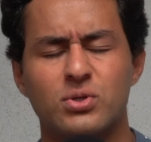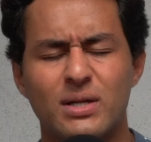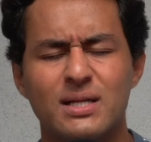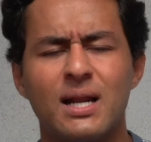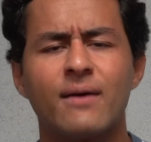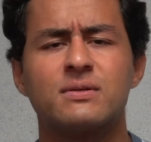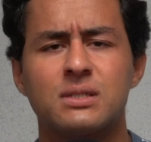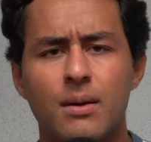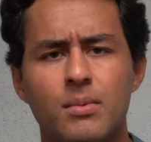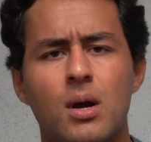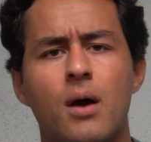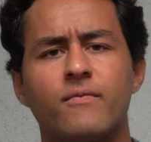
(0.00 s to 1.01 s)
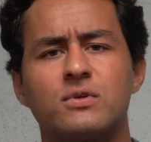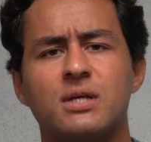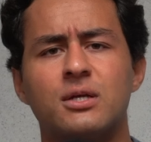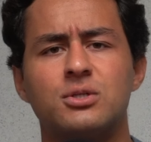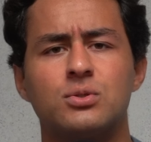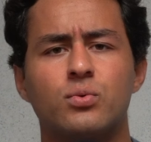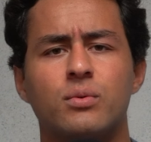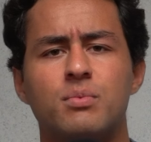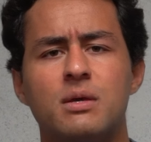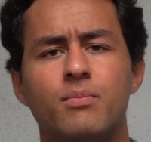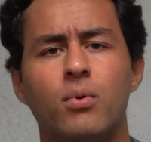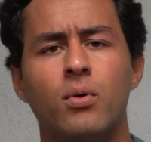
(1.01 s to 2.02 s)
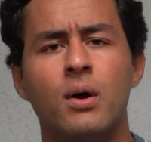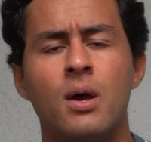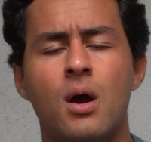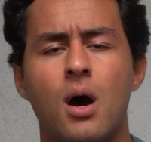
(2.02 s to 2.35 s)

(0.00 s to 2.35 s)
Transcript: So I did have some conversations with people.